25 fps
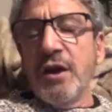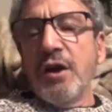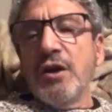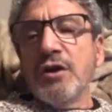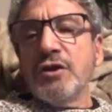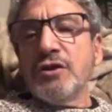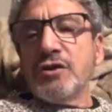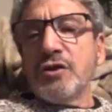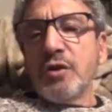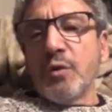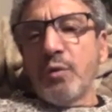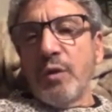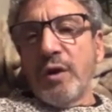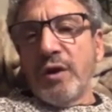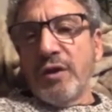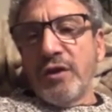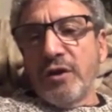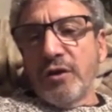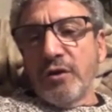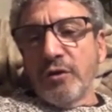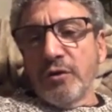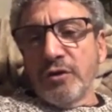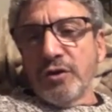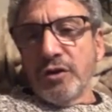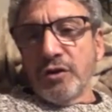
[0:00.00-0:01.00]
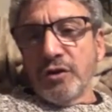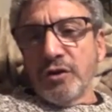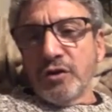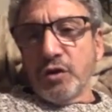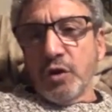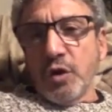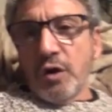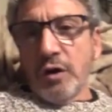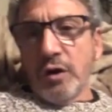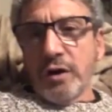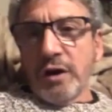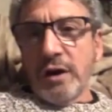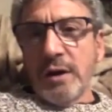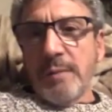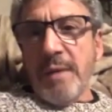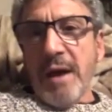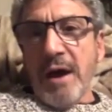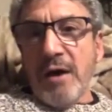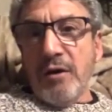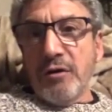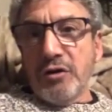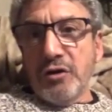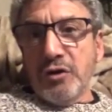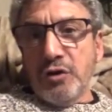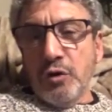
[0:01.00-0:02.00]
So whether you're talking
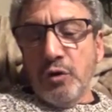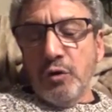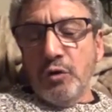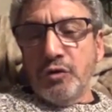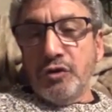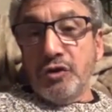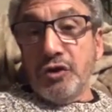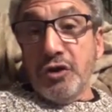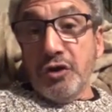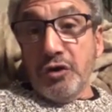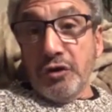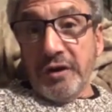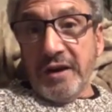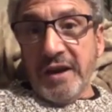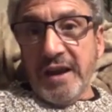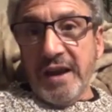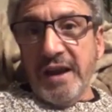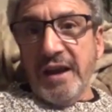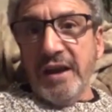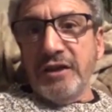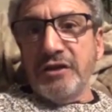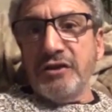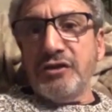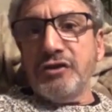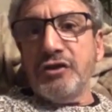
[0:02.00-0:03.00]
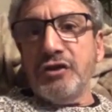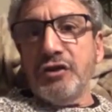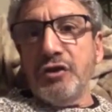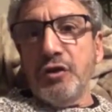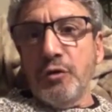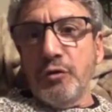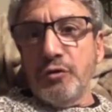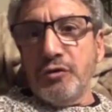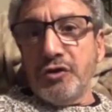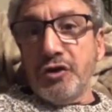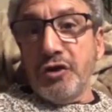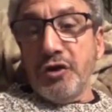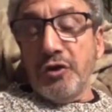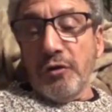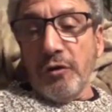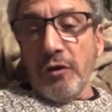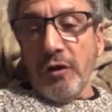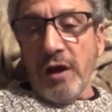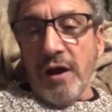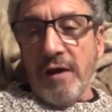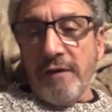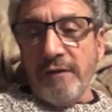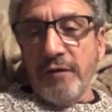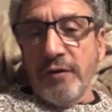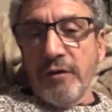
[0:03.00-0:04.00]
about you to your kids, you to your
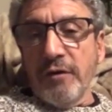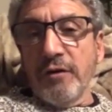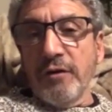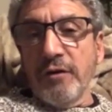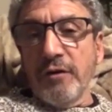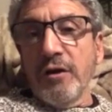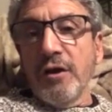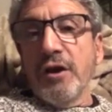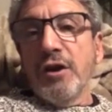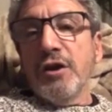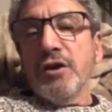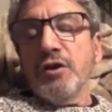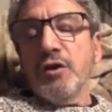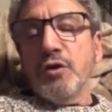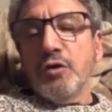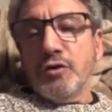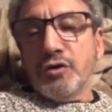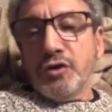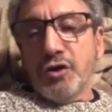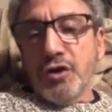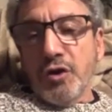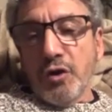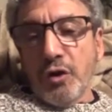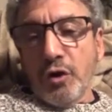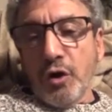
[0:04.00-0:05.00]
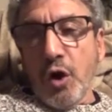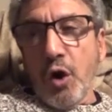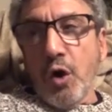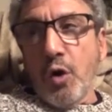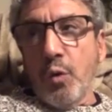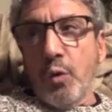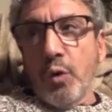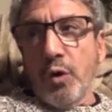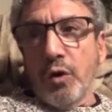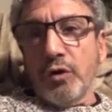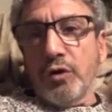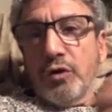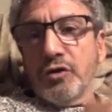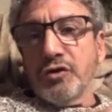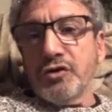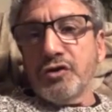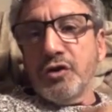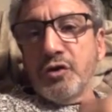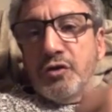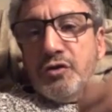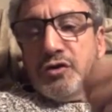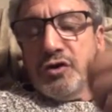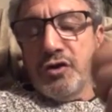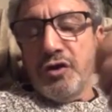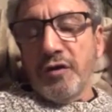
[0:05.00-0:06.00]
lover, you to your coworkers,
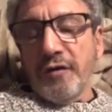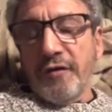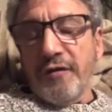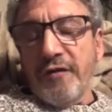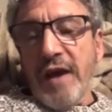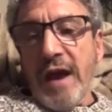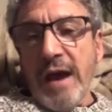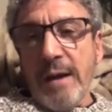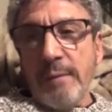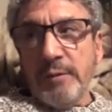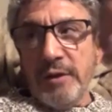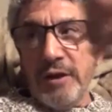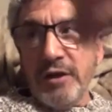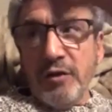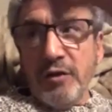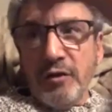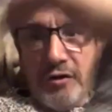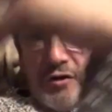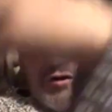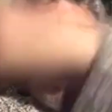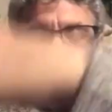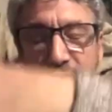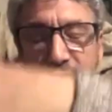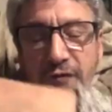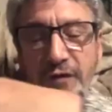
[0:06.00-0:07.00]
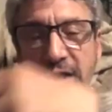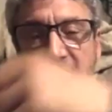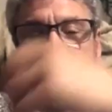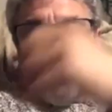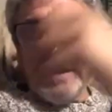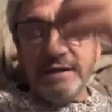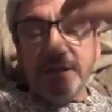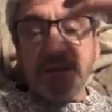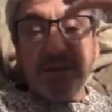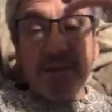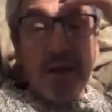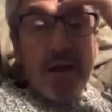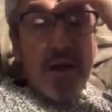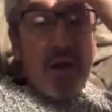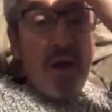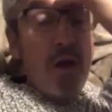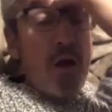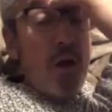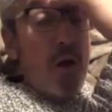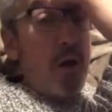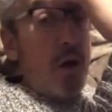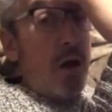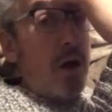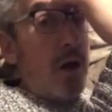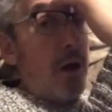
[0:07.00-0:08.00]
you to your family or your friends,
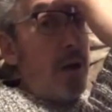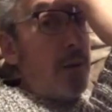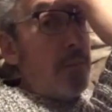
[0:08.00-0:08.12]
a